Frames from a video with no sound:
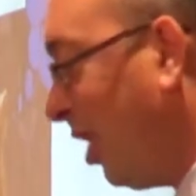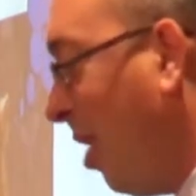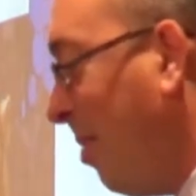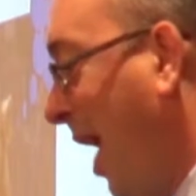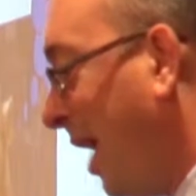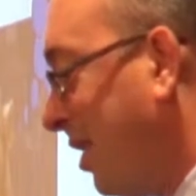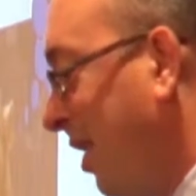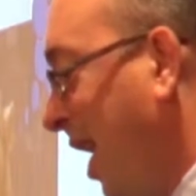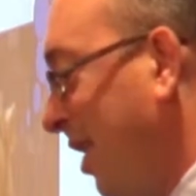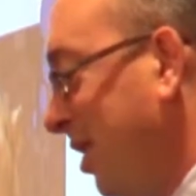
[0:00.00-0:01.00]
to come back
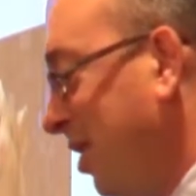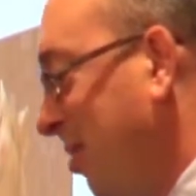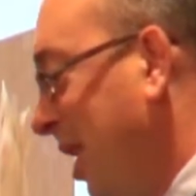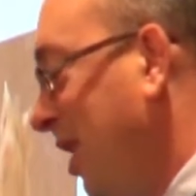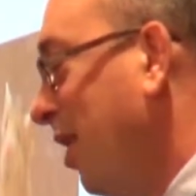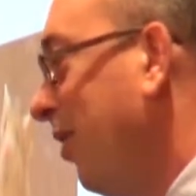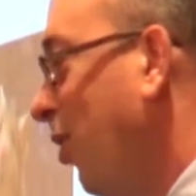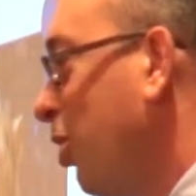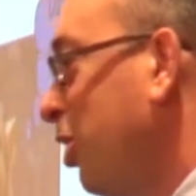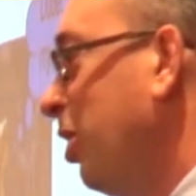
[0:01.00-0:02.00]
to that in just a minute.
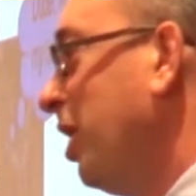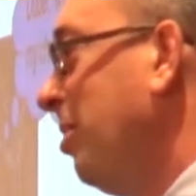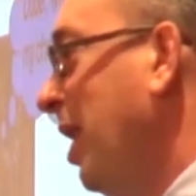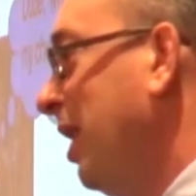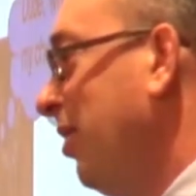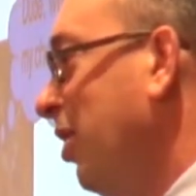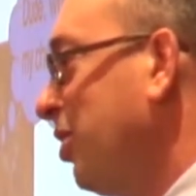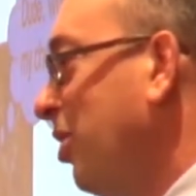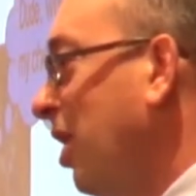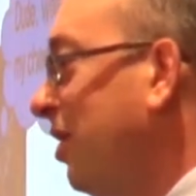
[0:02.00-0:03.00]
Unfortunately, many of
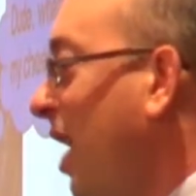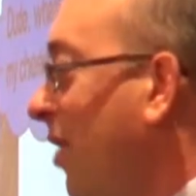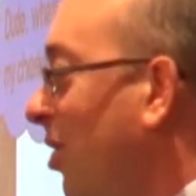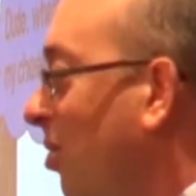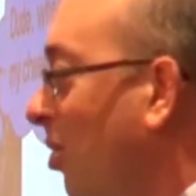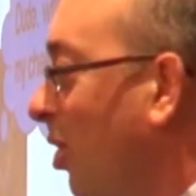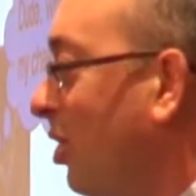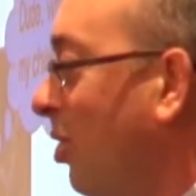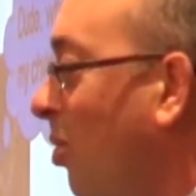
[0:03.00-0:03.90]
those drugs haven't worked